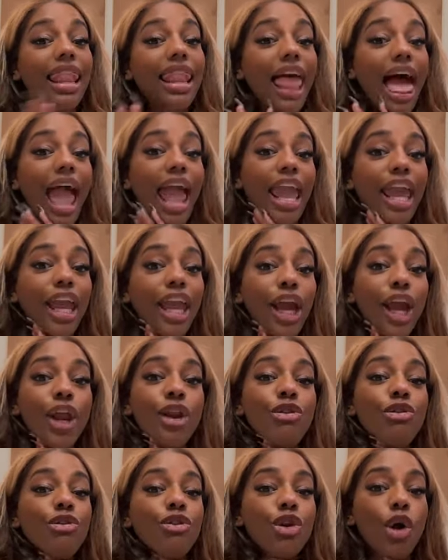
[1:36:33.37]
Like,
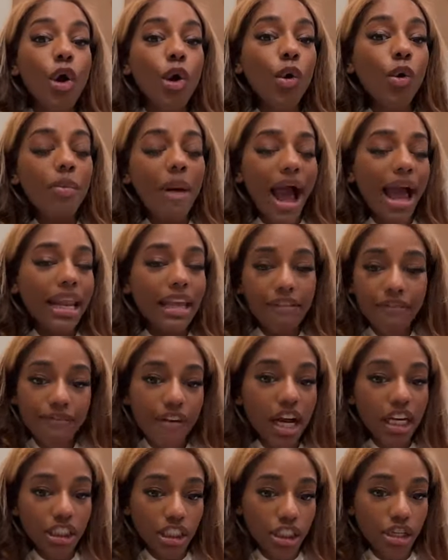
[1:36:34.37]

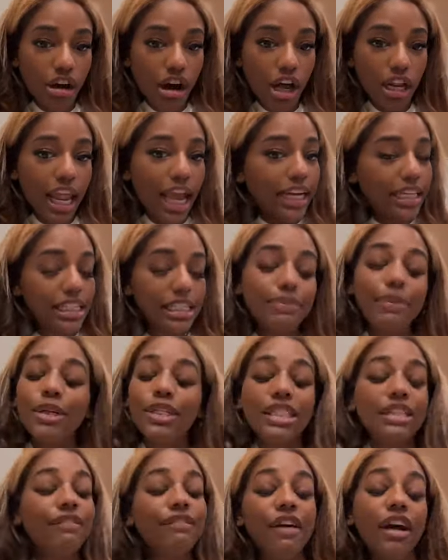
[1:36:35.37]
nobody fucks y'all like this
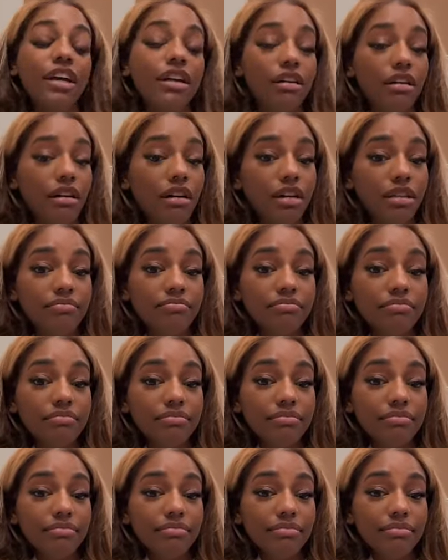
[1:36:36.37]
person fuck y'all.